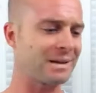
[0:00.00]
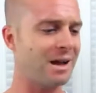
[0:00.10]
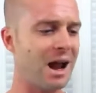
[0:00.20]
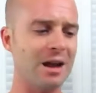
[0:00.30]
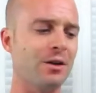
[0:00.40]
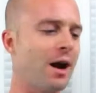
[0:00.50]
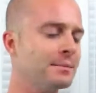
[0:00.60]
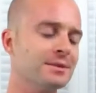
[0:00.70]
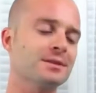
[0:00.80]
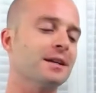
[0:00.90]
don't know.
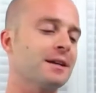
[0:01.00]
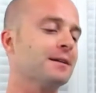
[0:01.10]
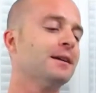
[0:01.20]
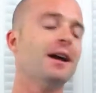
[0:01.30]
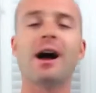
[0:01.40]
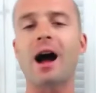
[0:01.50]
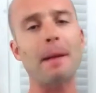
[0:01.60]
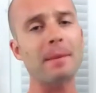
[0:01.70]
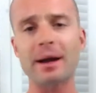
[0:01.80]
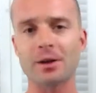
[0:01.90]
I'm just like,
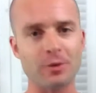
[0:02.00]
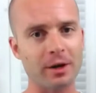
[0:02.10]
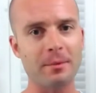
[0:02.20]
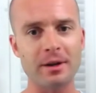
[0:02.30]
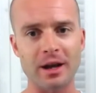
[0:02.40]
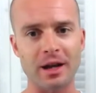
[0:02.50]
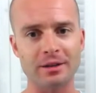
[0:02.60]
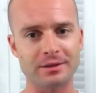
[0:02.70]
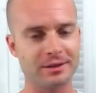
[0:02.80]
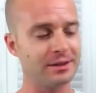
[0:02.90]
I'm not gonna recommend it on
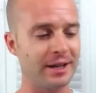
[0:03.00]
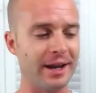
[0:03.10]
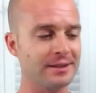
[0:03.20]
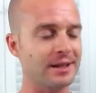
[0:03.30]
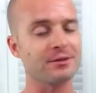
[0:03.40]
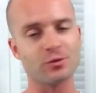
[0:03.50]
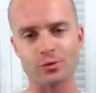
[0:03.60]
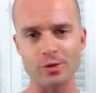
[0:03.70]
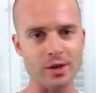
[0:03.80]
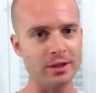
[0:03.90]
the taste. I was
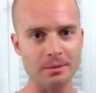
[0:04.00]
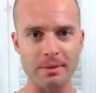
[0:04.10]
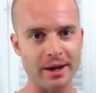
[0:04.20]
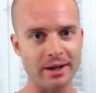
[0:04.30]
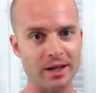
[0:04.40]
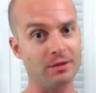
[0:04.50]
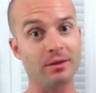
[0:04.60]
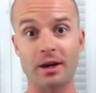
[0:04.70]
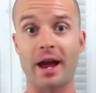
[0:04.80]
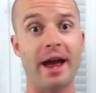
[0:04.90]
really debating on giving
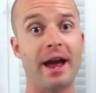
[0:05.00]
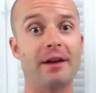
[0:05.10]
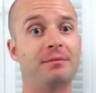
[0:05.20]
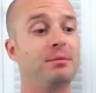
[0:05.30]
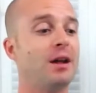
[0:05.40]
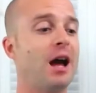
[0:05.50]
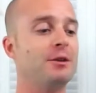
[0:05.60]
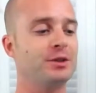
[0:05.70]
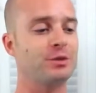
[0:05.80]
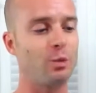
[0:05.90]
it a half, but I was
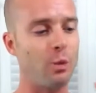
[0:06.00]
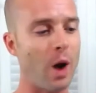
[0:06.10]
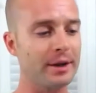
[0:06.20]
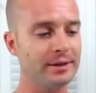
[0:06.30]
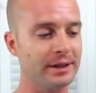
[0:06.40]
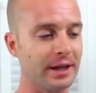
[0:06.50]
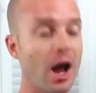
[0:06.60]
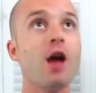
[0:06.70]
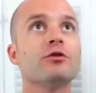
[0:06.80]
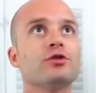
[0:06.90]
just wanting
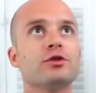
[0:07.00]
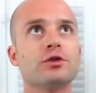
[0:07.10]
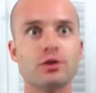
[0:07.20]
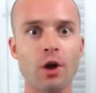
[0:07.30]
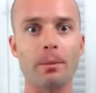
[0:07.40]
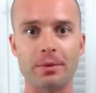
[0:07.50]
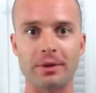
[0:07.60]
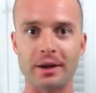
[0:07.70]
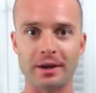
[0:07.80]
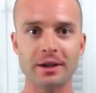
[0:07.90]

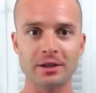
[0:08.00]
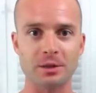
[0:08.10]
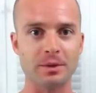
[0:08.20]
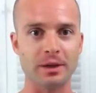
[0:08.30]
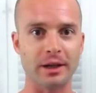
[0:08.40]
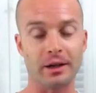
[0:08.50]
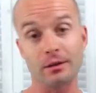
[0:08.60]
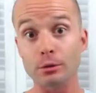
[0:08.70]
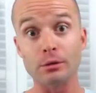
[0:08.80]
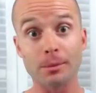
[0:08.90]
something to be like,
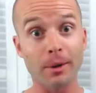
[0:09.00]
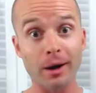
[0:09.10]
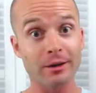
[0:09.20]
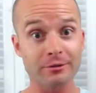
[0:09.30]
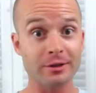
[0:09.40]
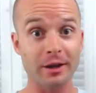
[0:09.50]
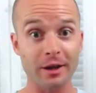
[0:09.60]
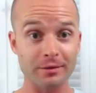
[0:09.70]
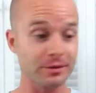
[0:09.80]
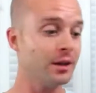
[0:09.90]
dude, come on, give us a
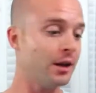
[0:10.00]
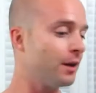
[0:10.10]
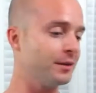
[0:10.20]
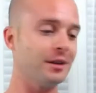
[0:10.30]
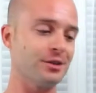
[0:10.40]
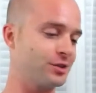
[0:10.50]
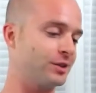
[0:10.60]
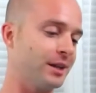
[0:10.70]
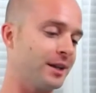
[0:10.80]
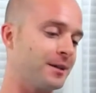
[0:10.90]
half. And it's just
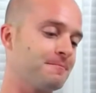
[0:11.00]
like,